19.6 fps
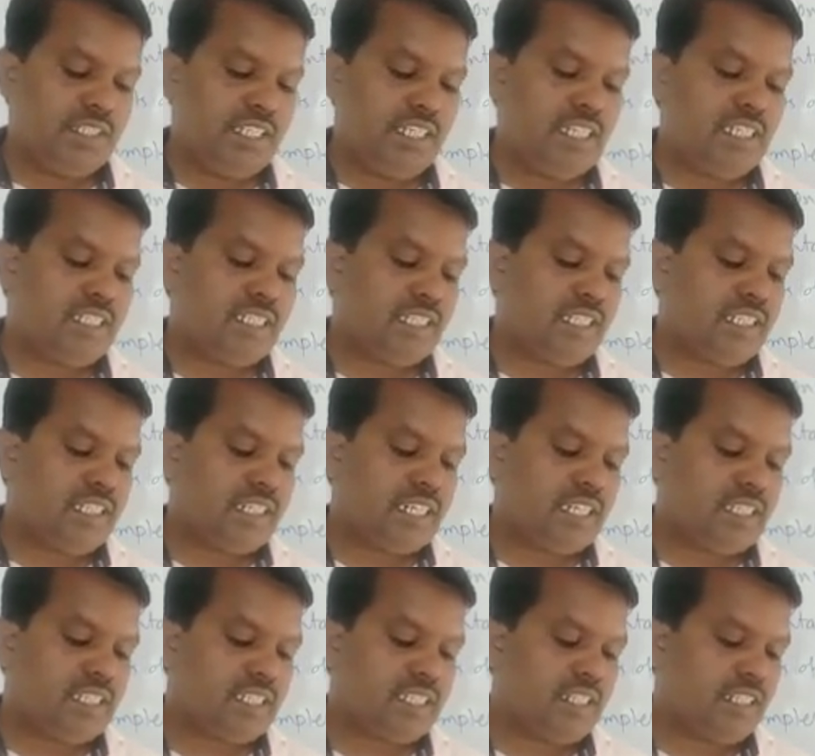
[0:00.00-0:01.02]
His
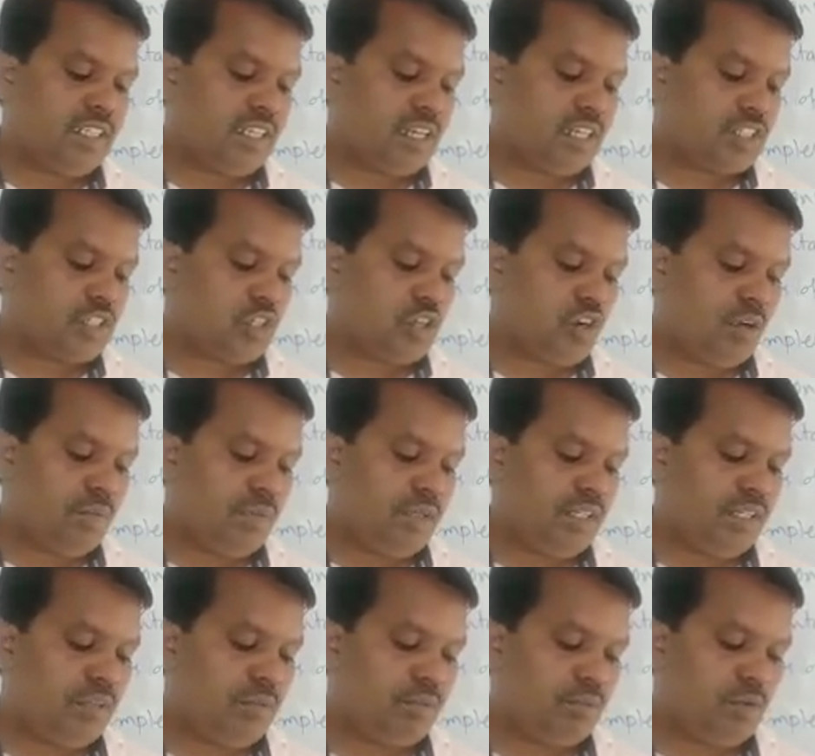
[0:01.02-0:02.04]
interest in
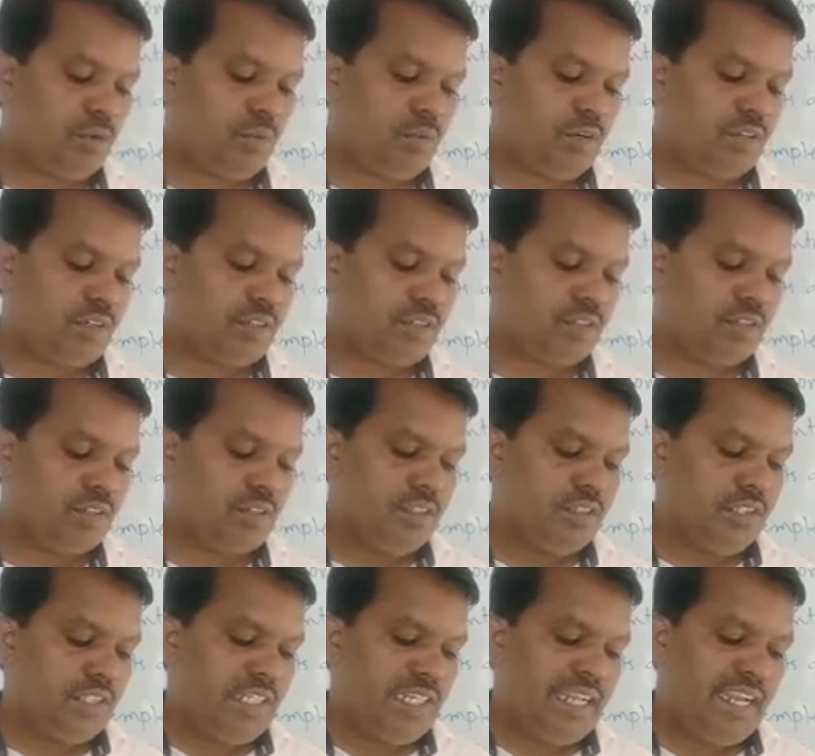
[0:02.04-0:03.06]
astronomy prompted
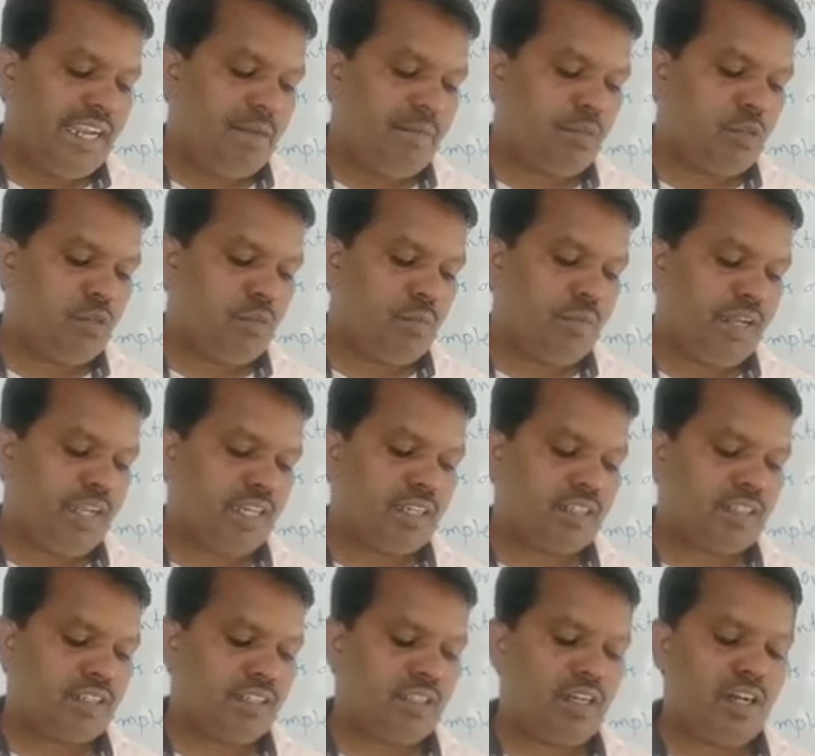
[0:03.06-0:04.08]
him to
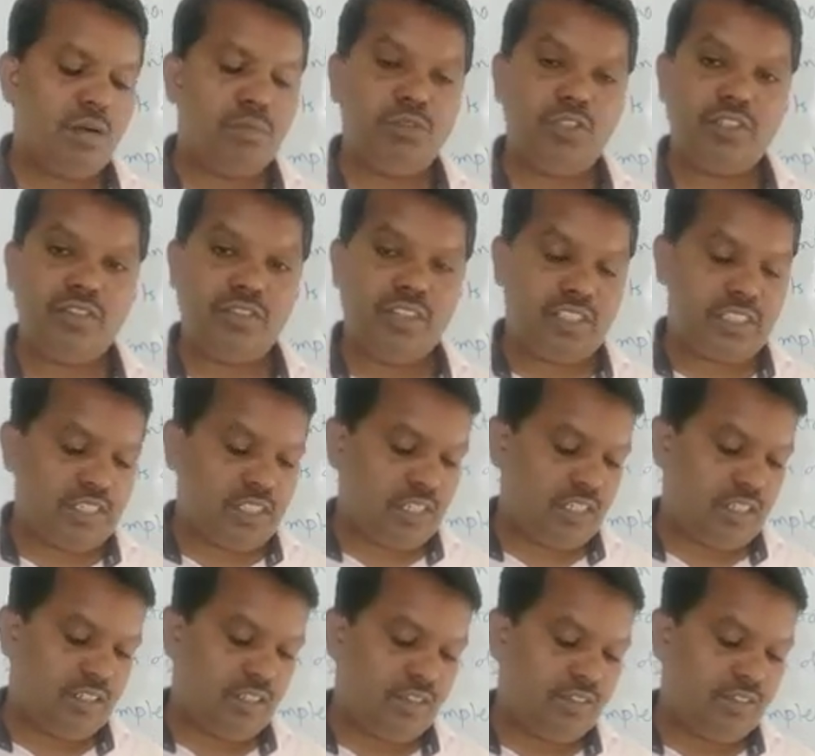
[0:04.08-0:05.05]
make the observatory.